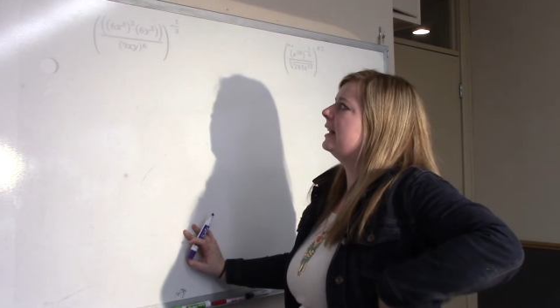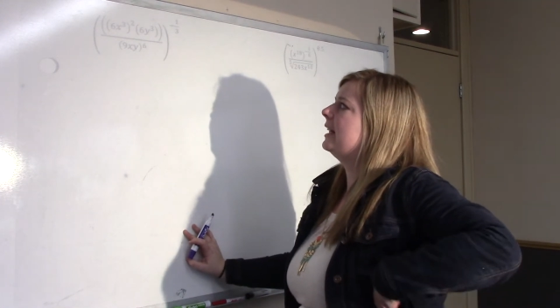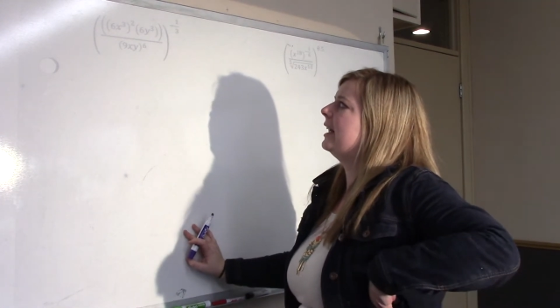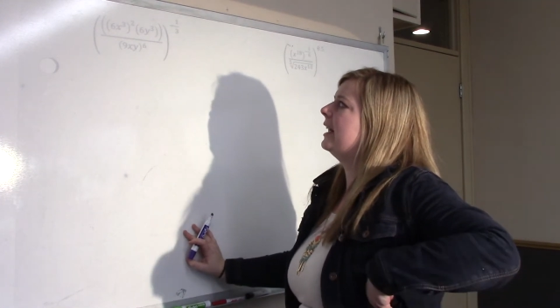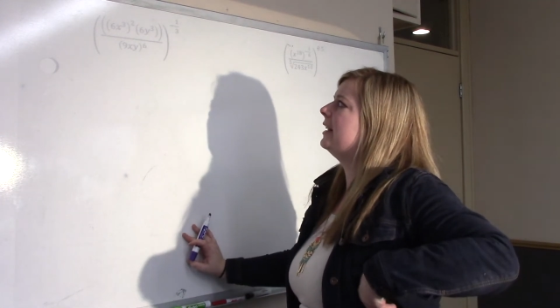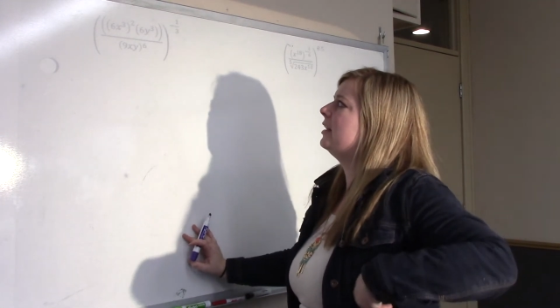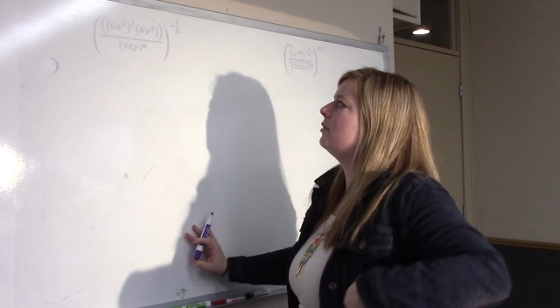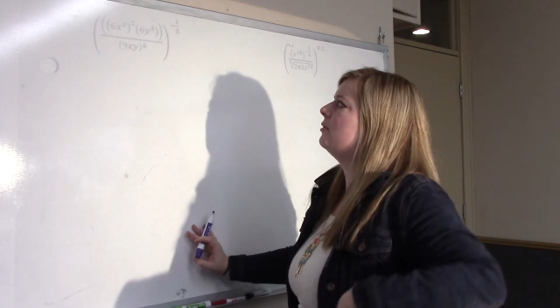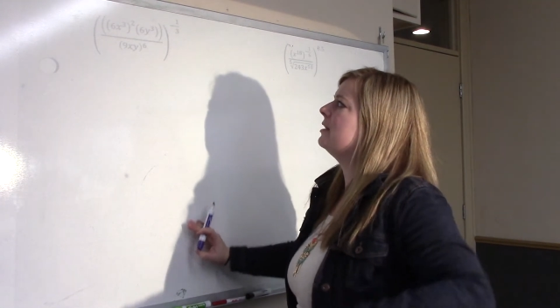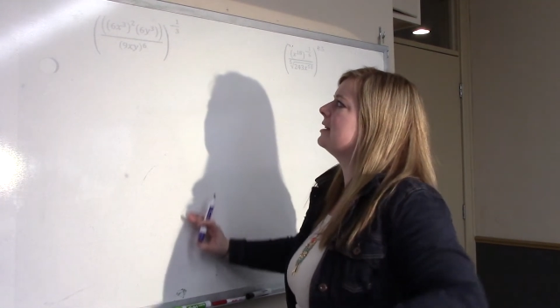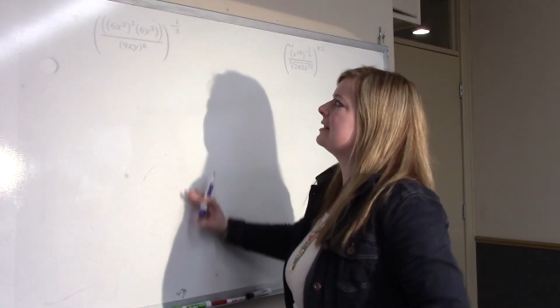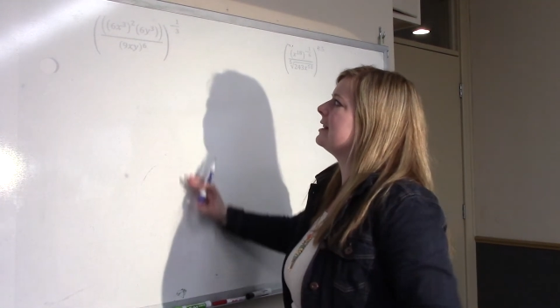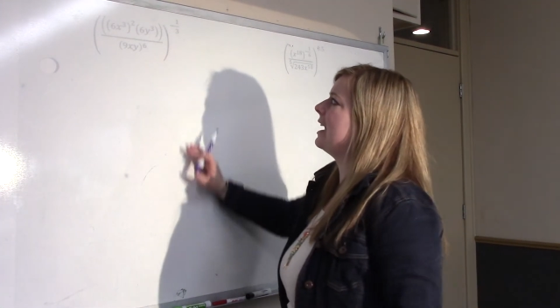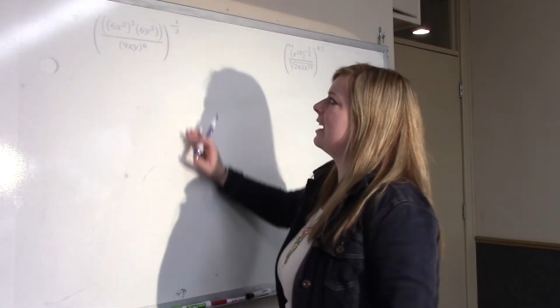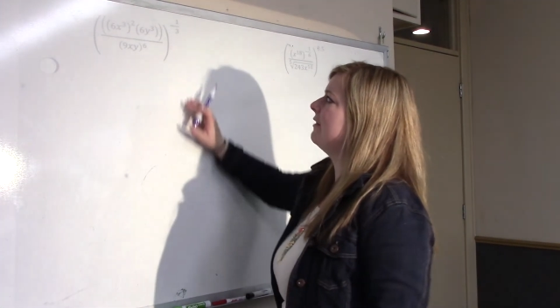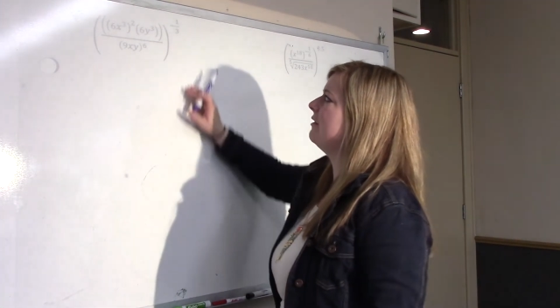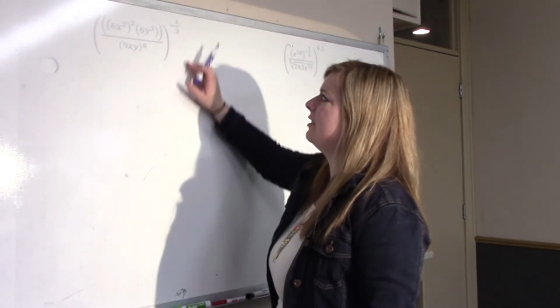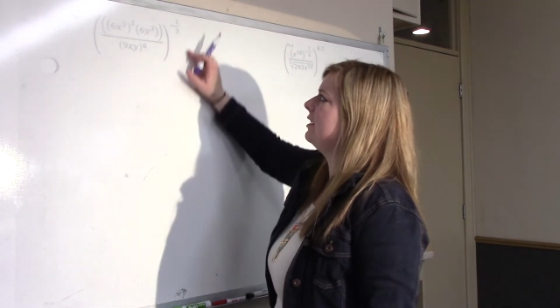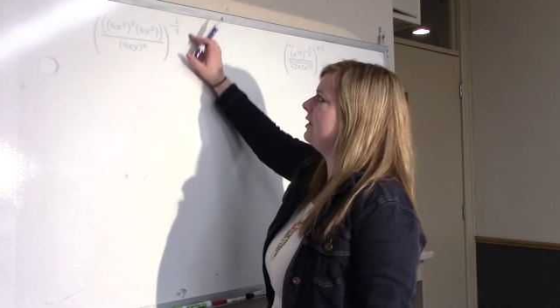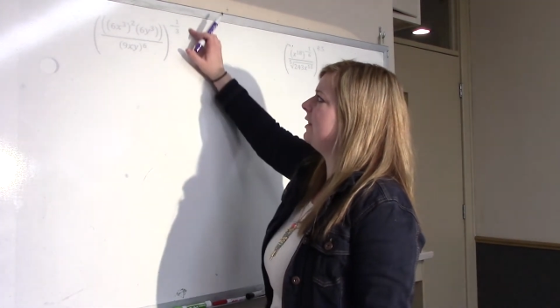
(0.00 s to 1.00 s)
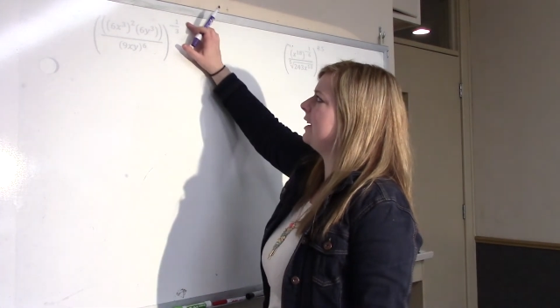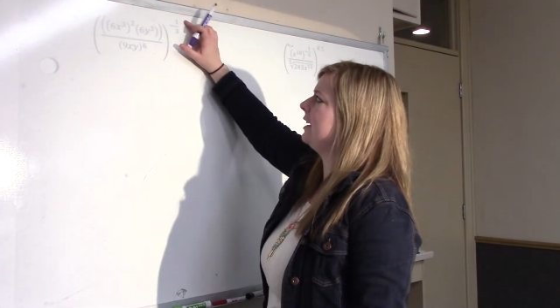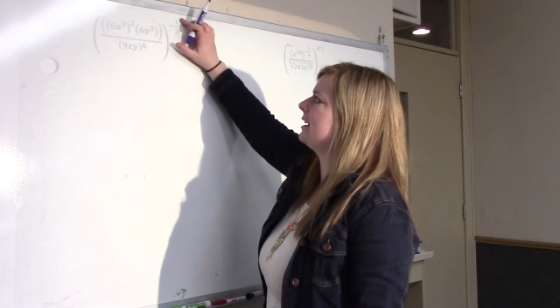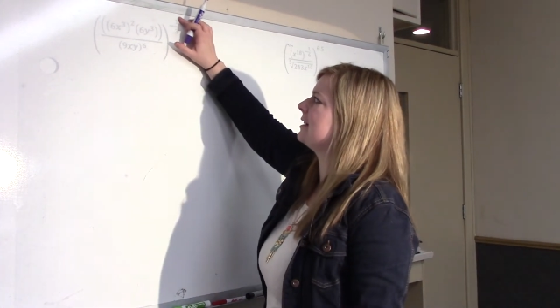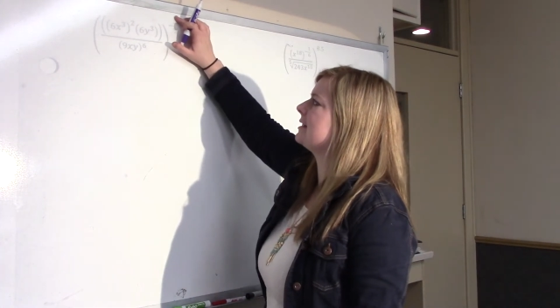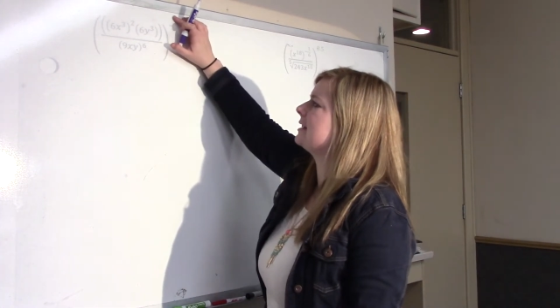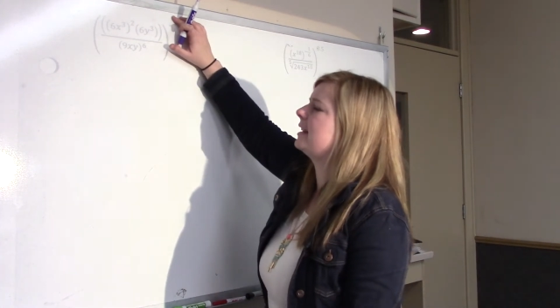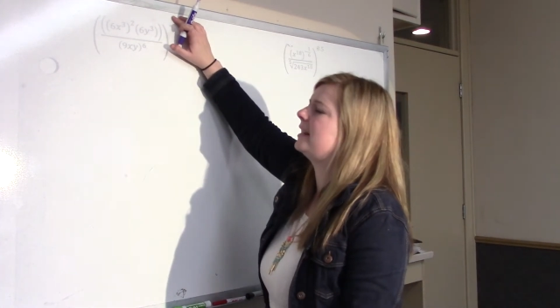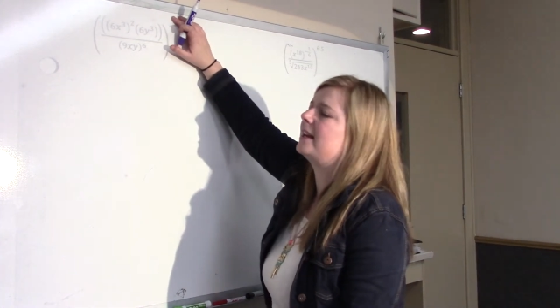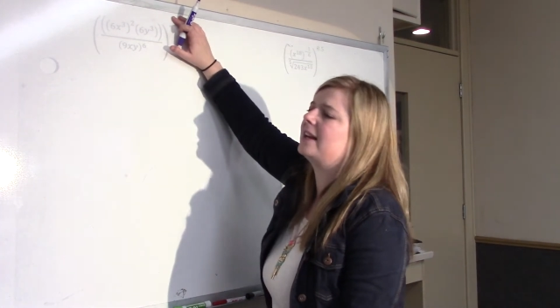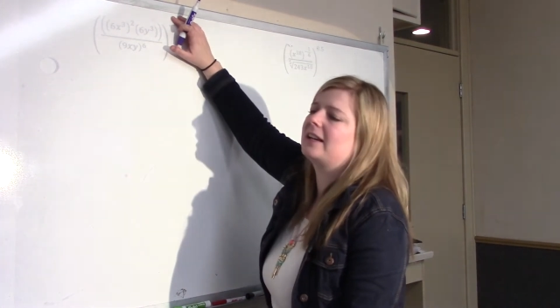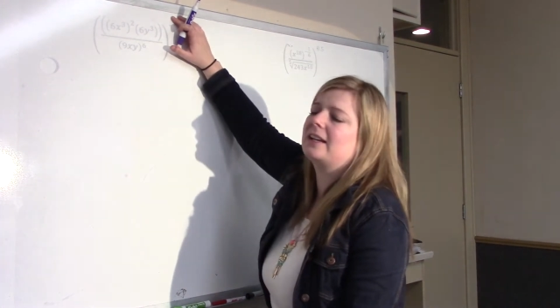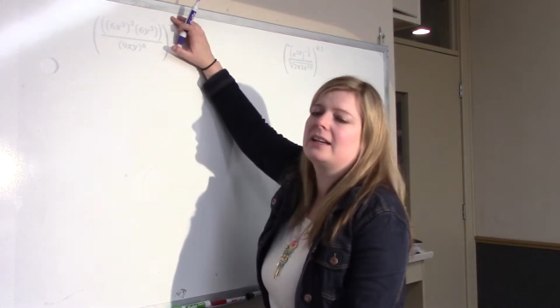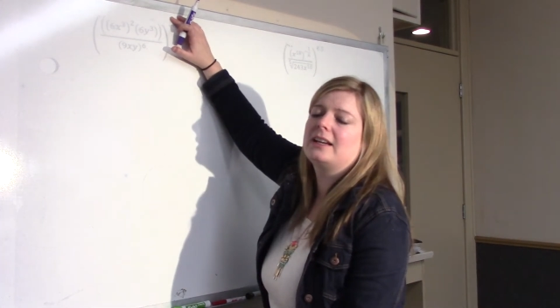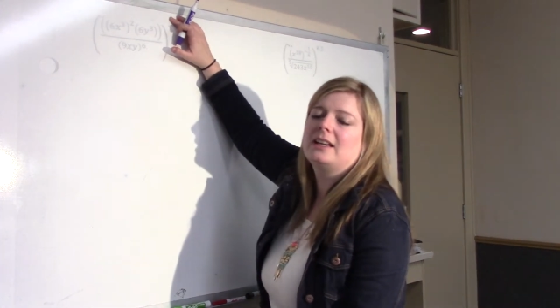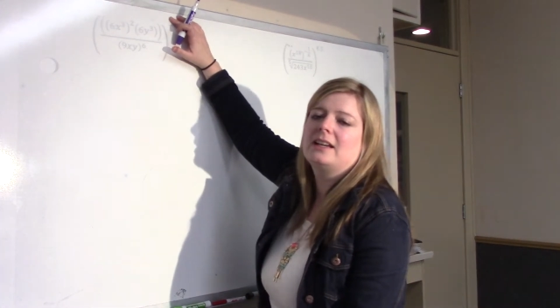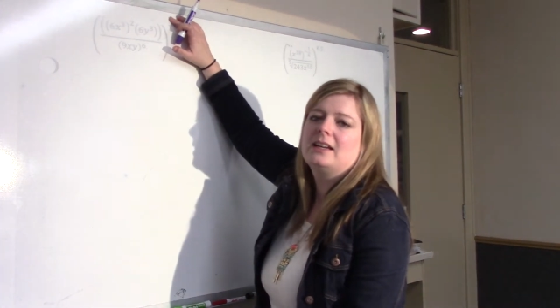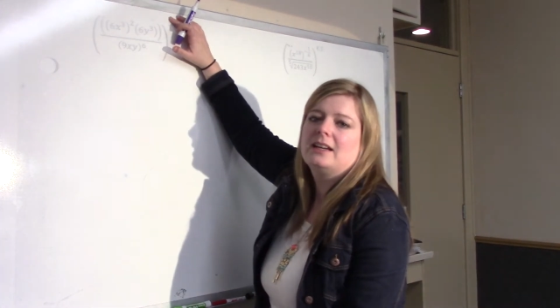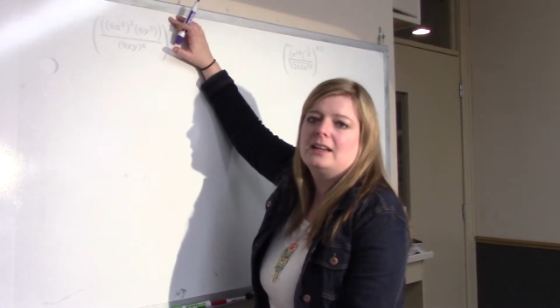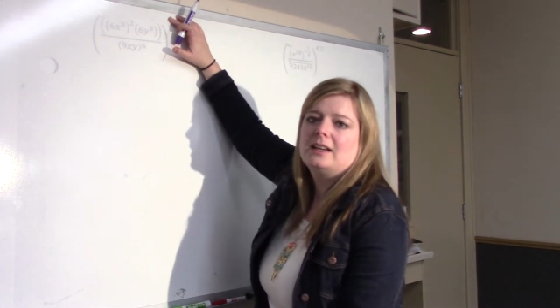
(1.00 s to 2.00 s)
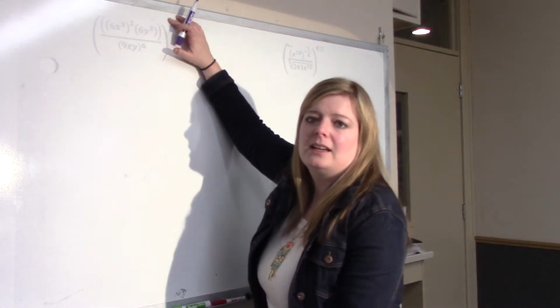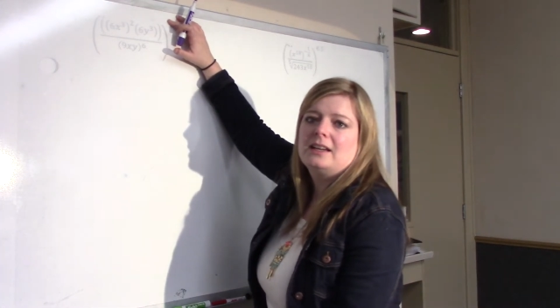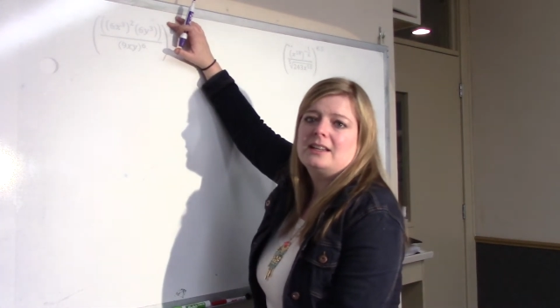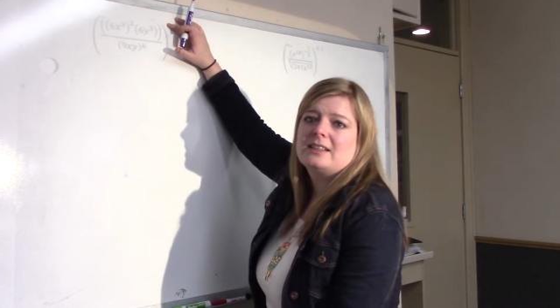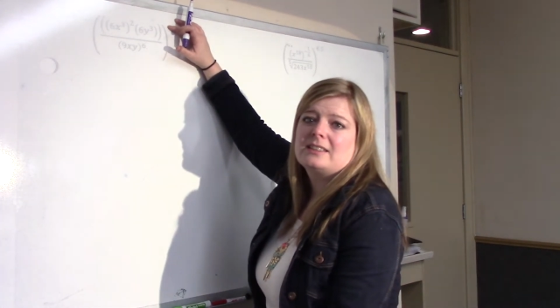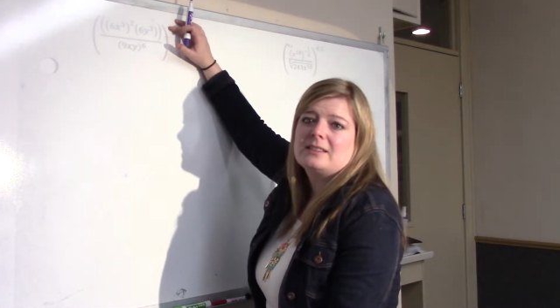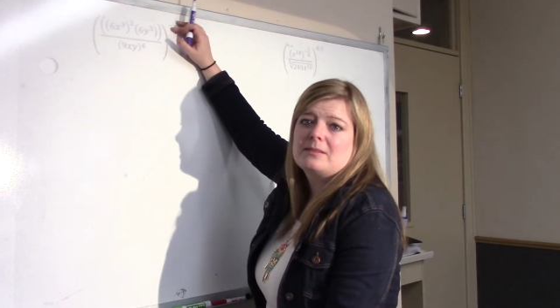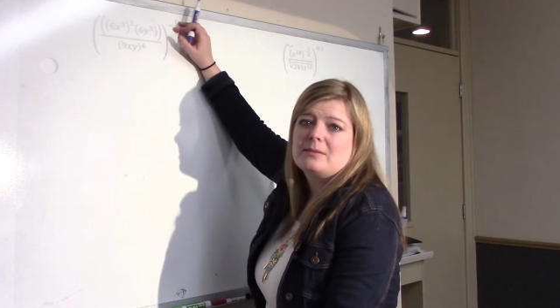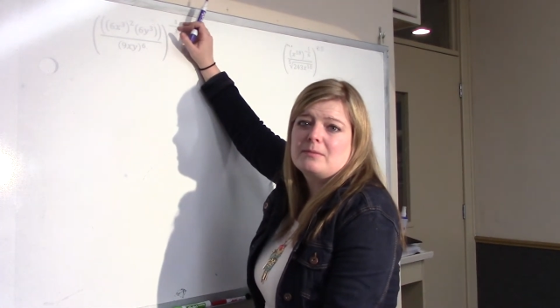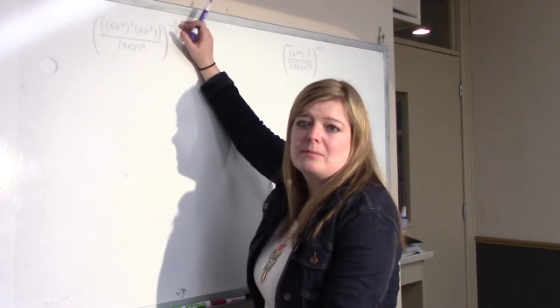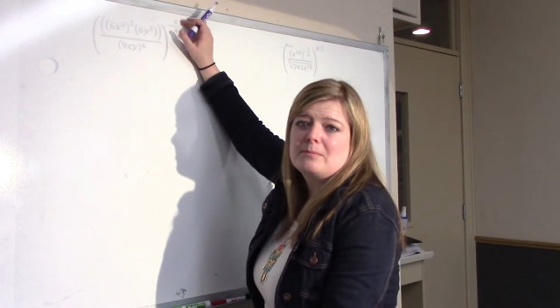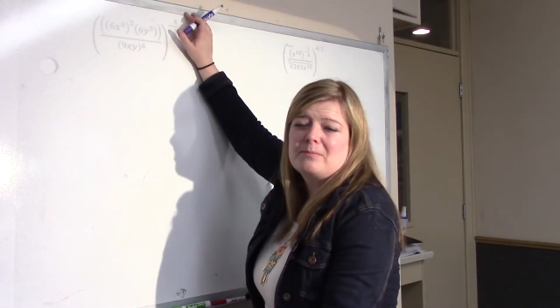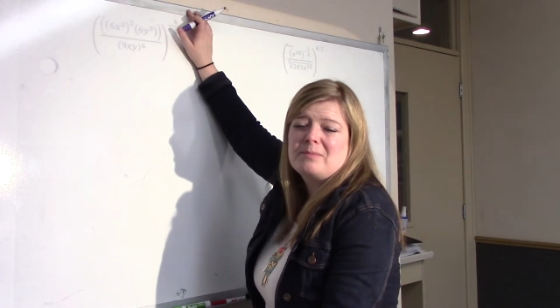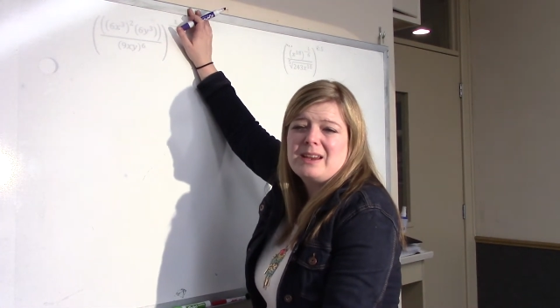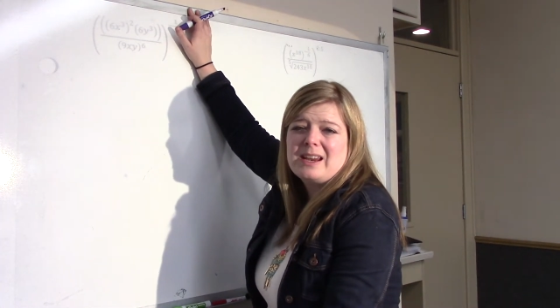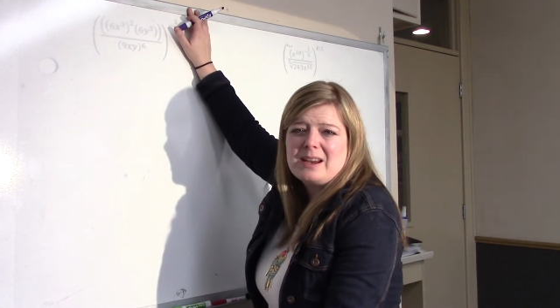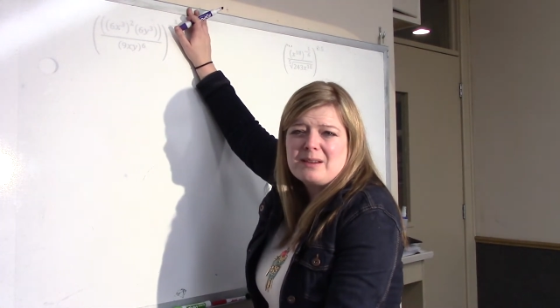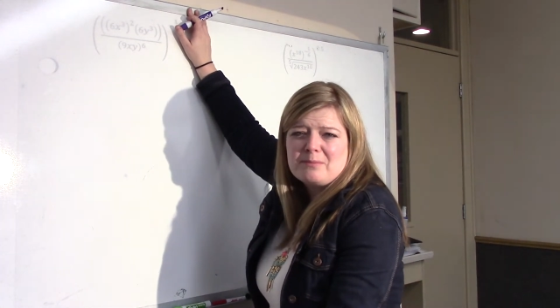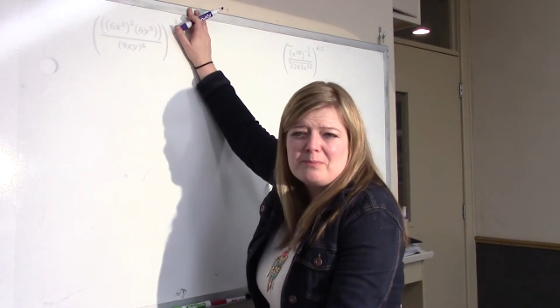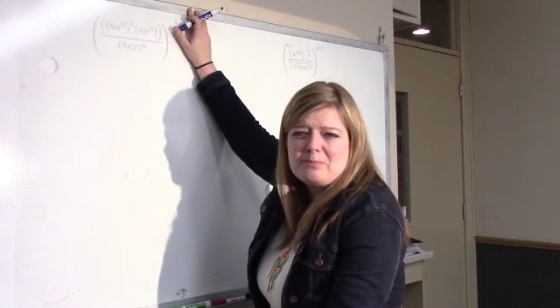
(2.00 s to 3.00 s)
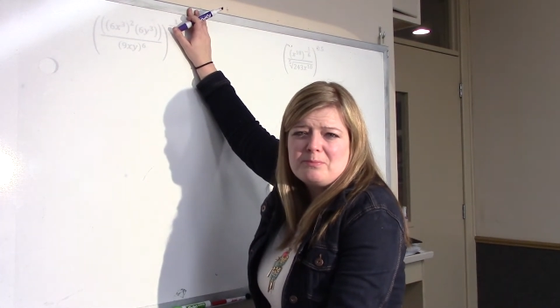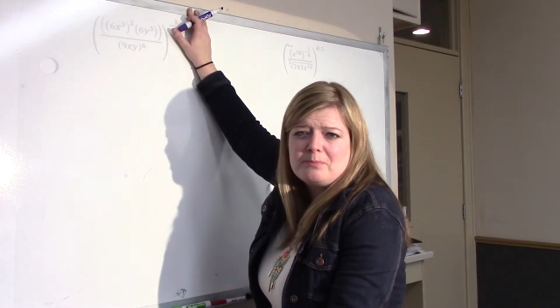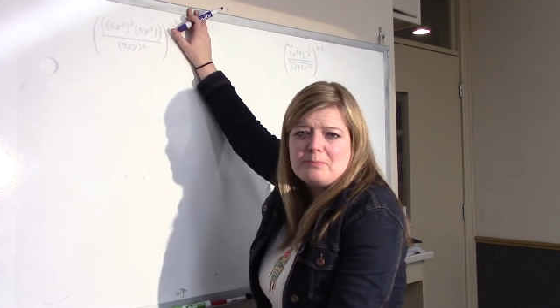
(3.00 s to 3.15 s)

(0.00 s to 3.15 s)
And notice everything is being